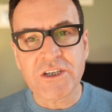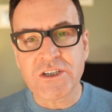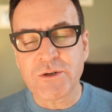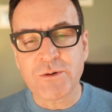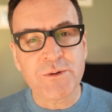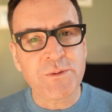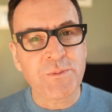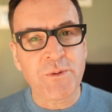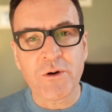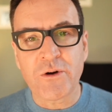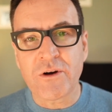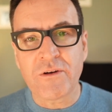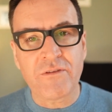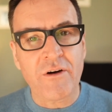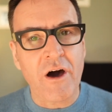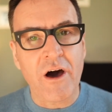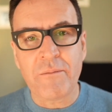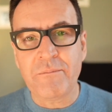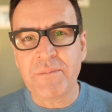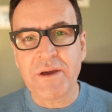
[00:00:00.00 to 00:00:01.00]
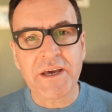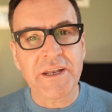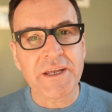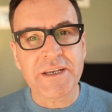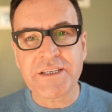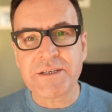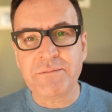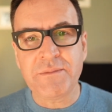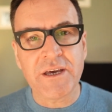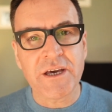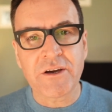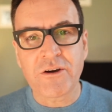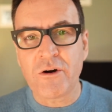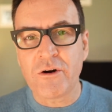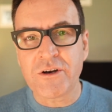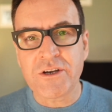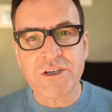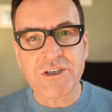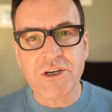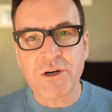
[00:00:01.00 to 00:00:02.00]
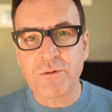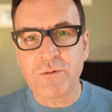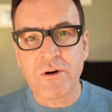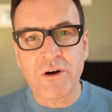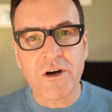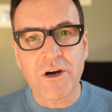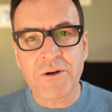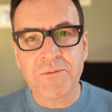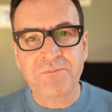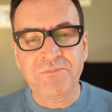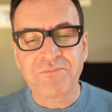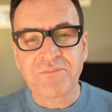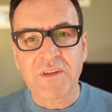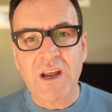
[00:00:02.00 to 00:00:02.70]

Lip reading: She was pure of heart. Be it unto me according to your word.